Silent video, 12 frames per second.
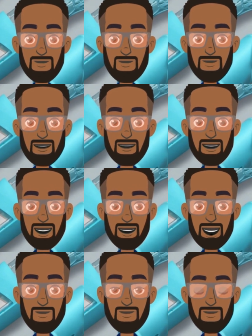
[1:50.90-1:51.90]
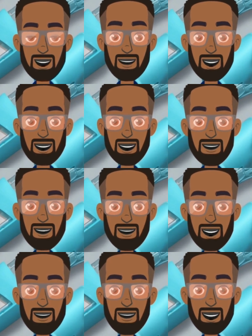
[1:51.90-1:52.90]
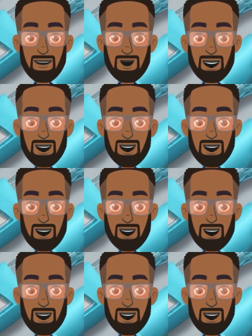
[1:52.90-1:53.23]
Also, rats are a major culprit